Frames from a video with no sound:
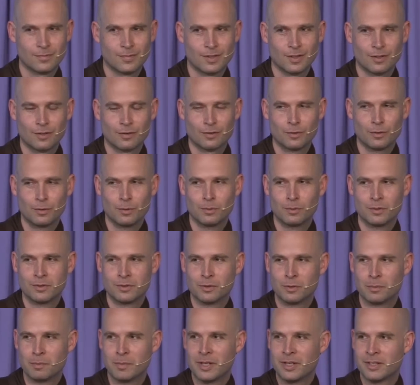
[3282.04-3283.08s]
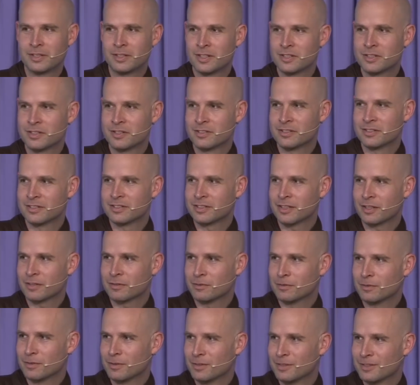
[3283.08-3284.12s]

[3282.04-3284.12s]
So, was your meditation successful?